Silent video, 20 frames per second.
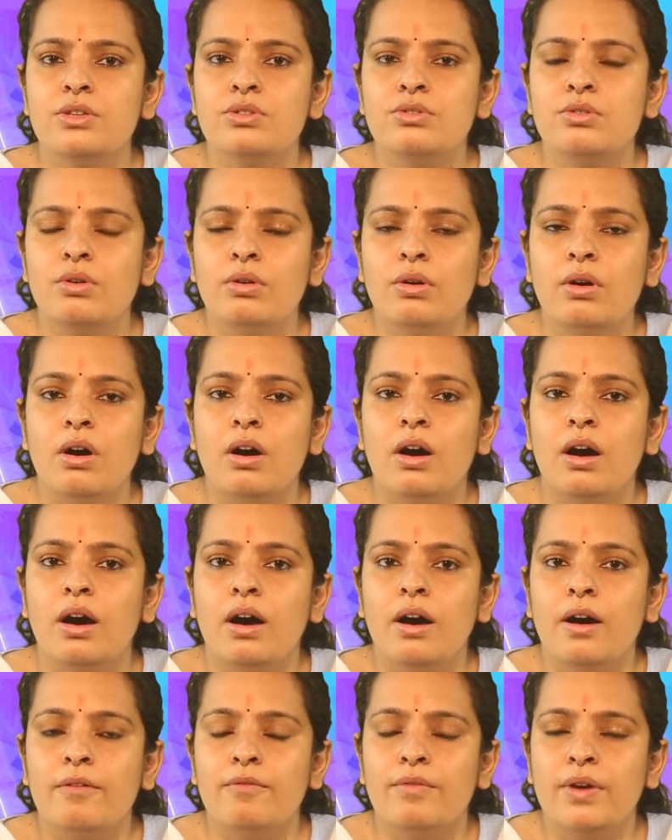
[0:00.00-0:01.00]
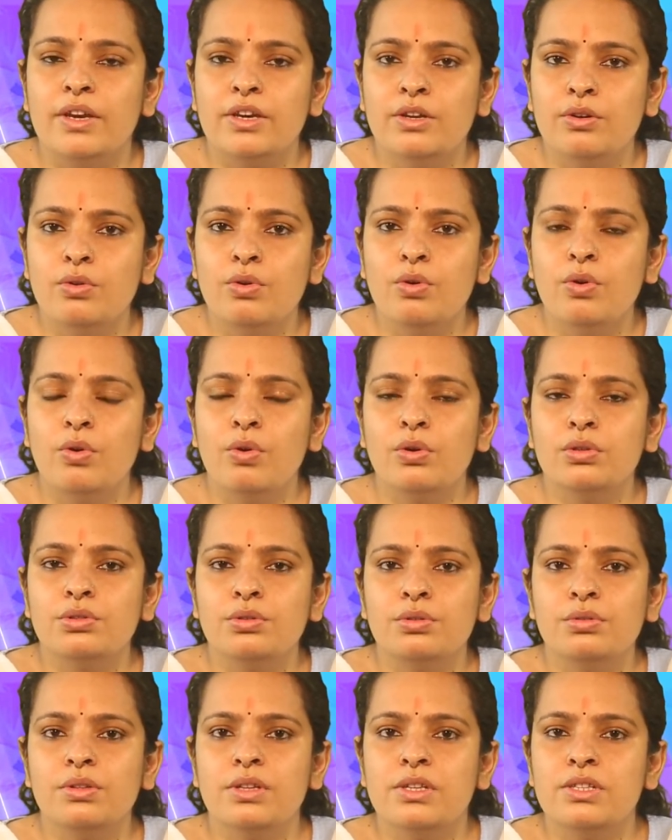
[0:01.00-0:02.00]
So when you go
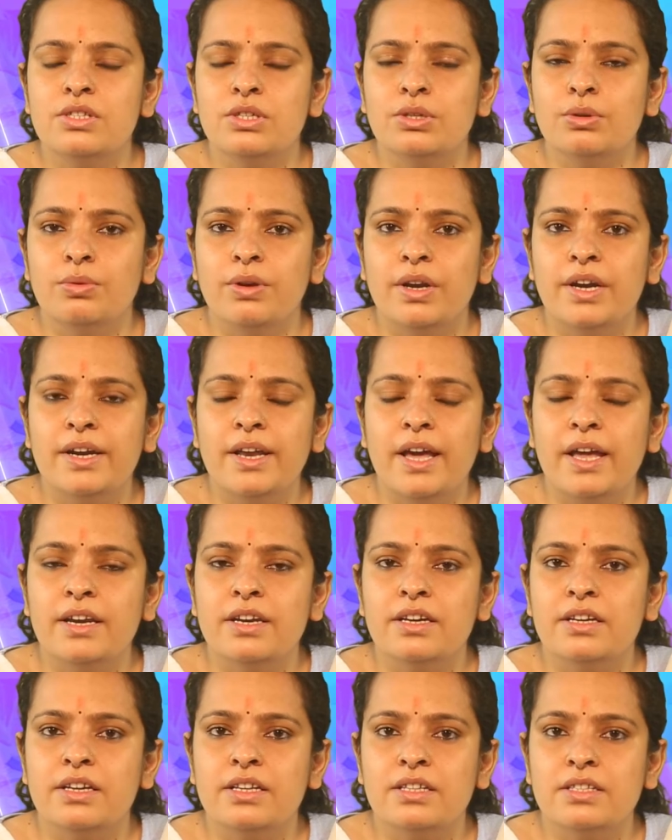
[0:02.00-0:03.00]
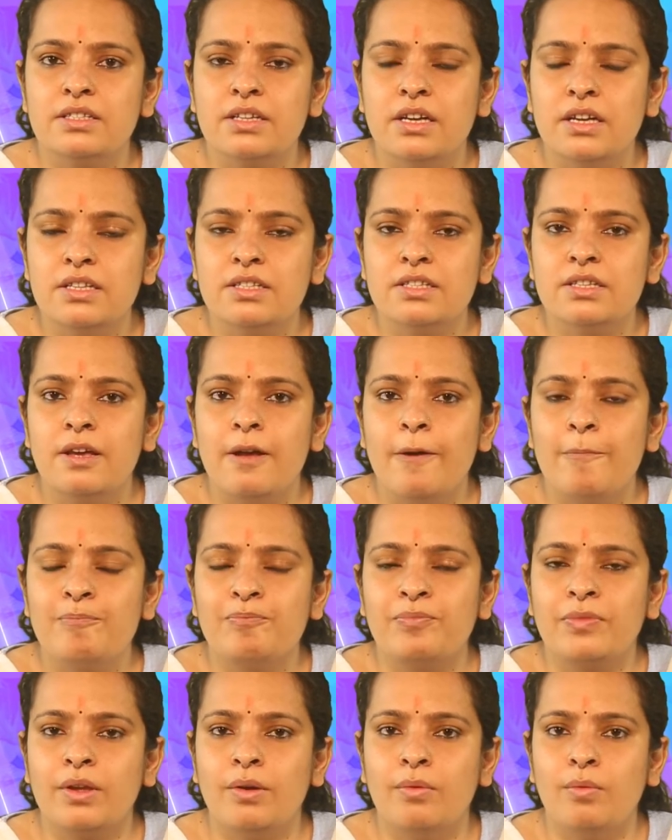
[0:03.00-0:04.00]
through this unit and discuss
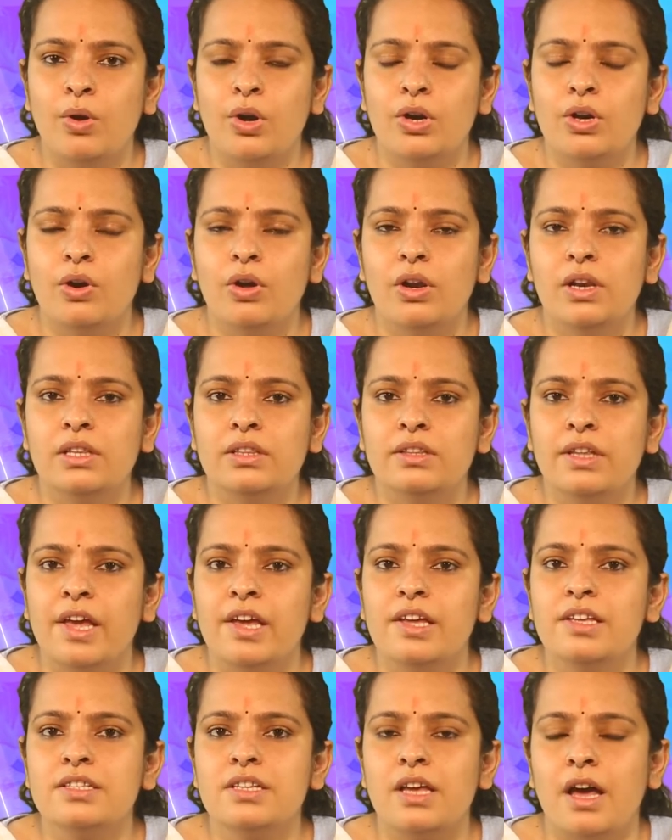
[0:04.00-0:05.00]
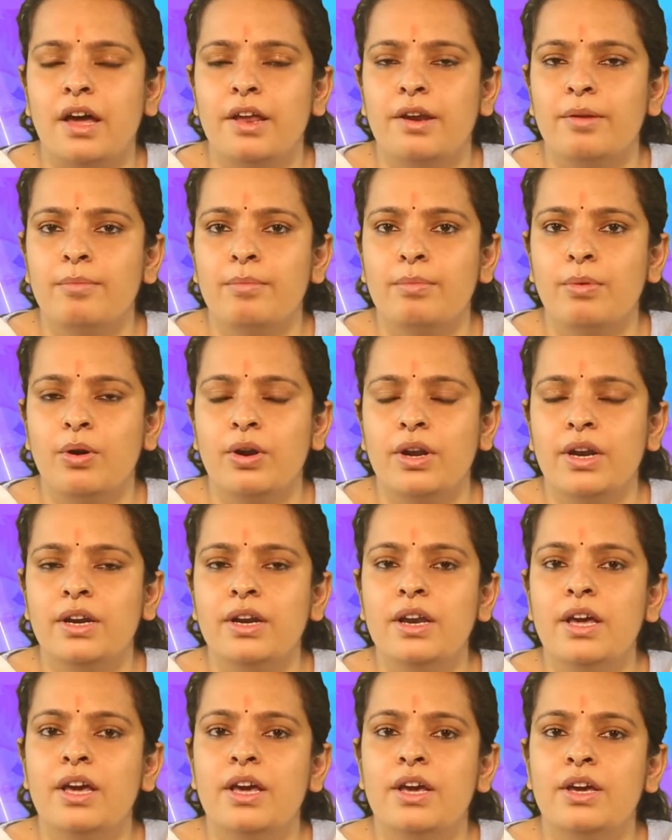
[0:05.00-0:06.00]
what all things are important,